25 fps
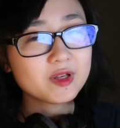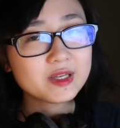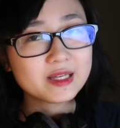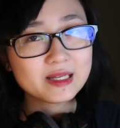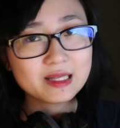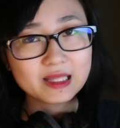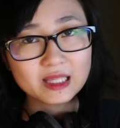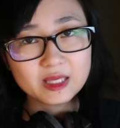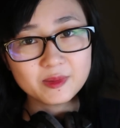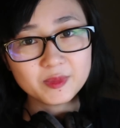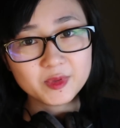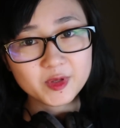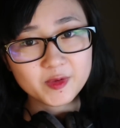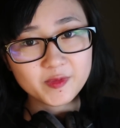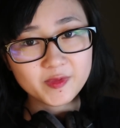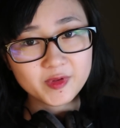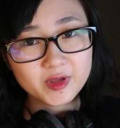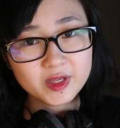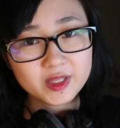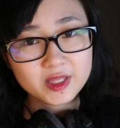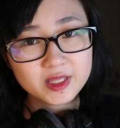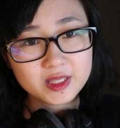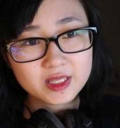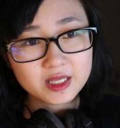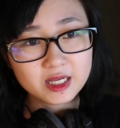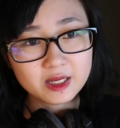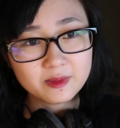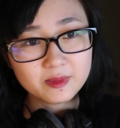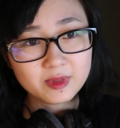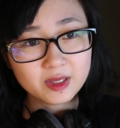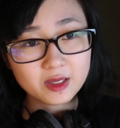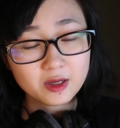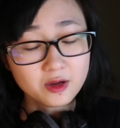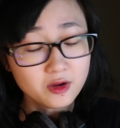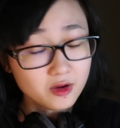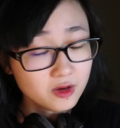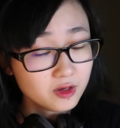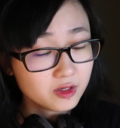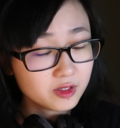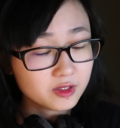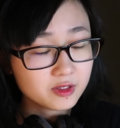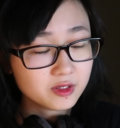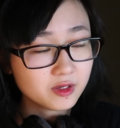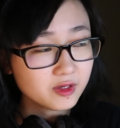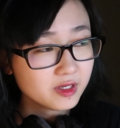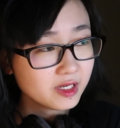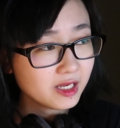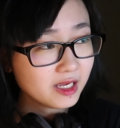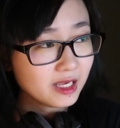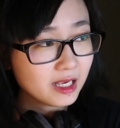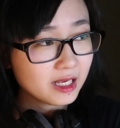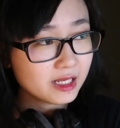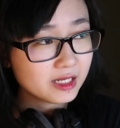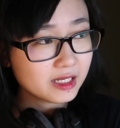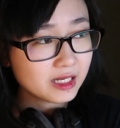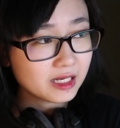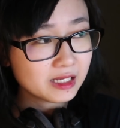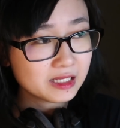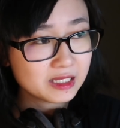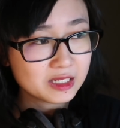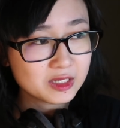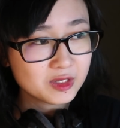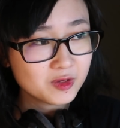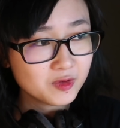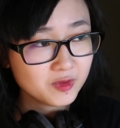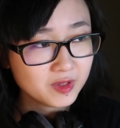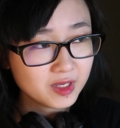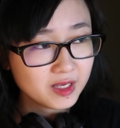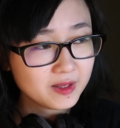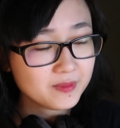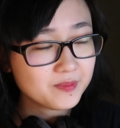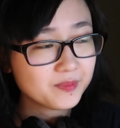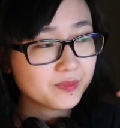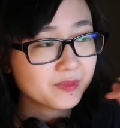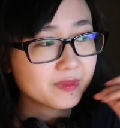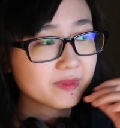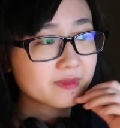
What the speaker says: a glimpse of it. I'm like, oh, okay, I didn't know that.